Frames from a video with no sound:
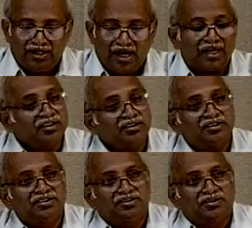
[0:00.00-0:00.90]
Another
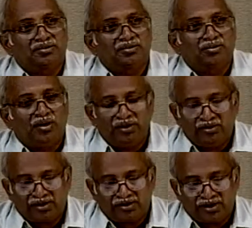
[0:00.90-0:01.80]
reason why
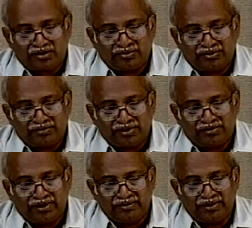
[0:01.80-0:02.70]
water transport must be
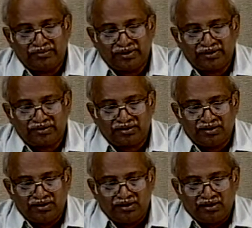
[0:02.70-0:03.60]
developed is,
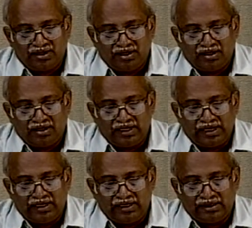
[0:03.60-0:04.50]

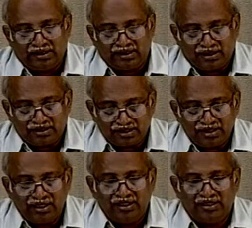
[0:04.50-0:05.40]
in a country
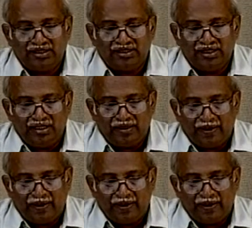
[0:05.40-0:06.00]
like India,